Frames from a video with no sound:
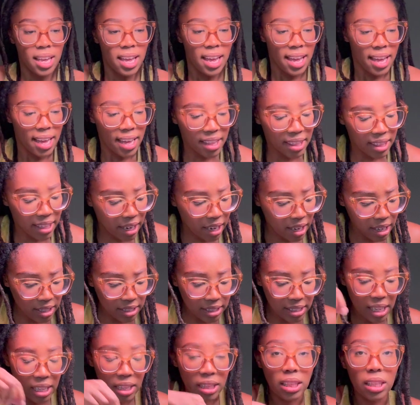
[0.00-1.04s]
And there is
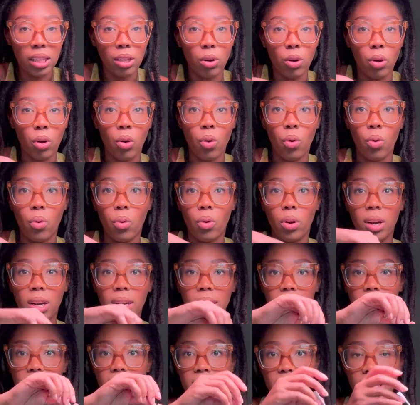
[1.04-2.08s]
a little cord
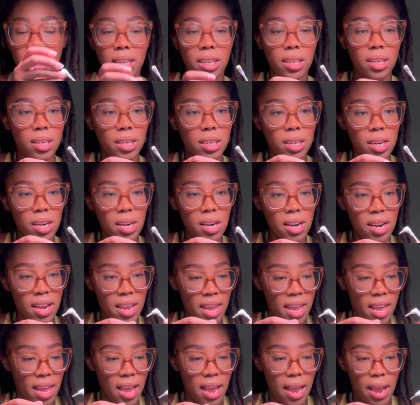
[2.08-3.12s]
in here,
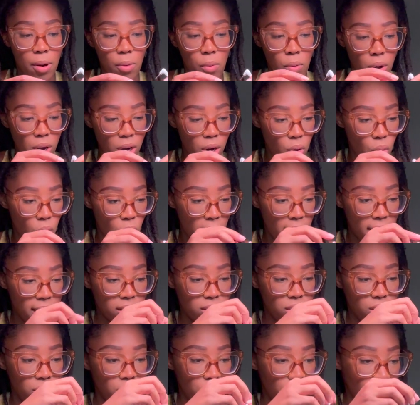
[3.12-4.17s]
and we're going
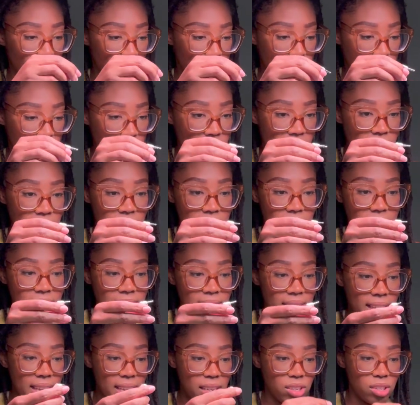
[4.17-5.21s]
to plug this
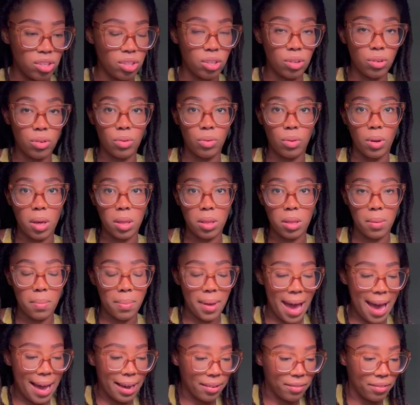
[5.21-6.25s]
into the
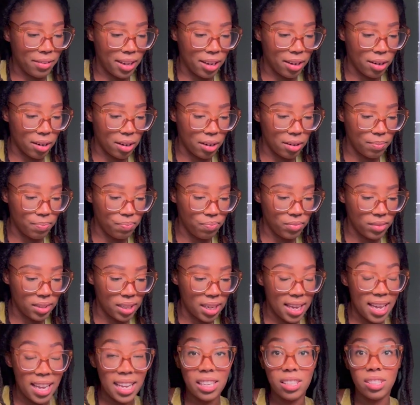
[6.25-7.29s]
back of here,
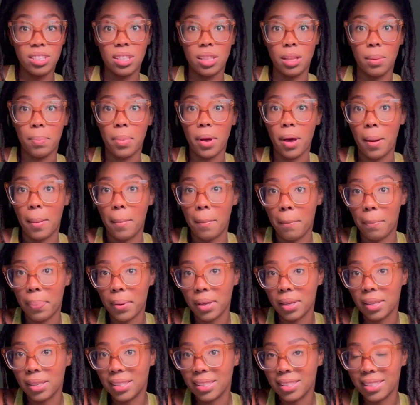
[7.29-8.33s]
into the pump
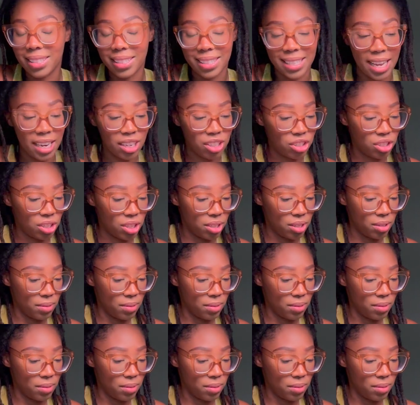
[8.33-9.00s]
section.